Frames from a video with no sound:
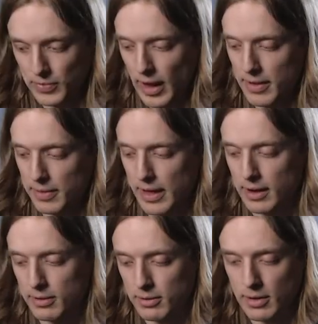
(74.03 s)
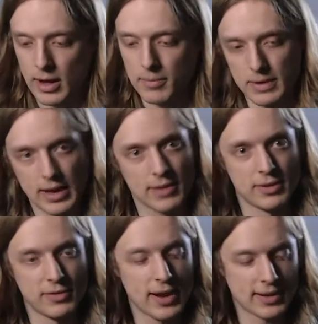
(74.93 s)
and then he has an
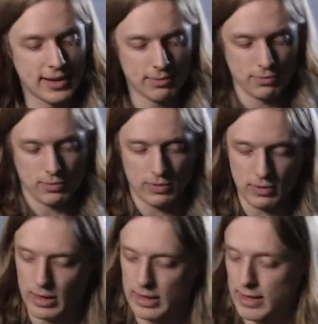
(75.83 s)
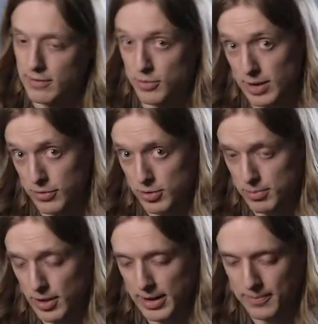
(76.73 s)
effect he gives whenever you
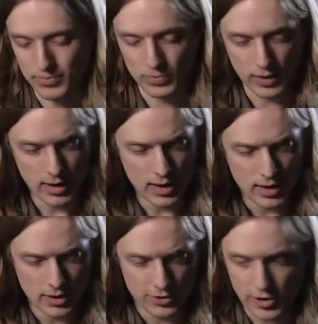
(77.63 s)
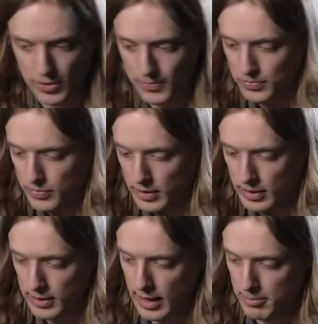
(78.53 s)
play him. So
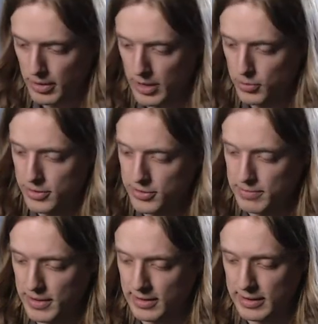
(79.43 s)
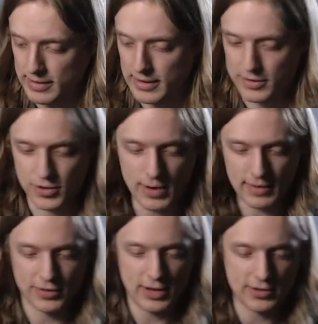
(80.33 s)
gameplay works something like this. You have
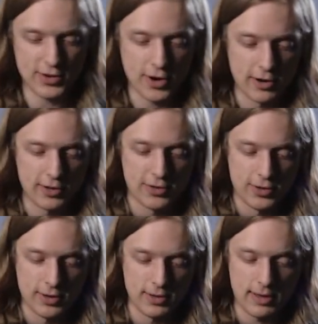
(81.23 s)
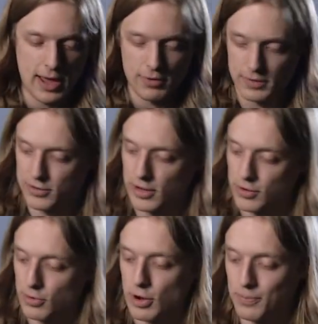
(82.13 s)
6 cards out in the
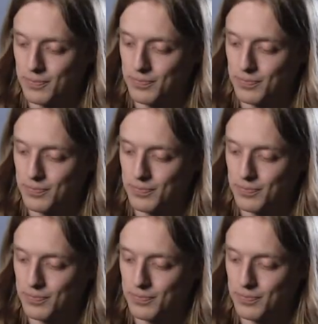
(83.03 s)
center row.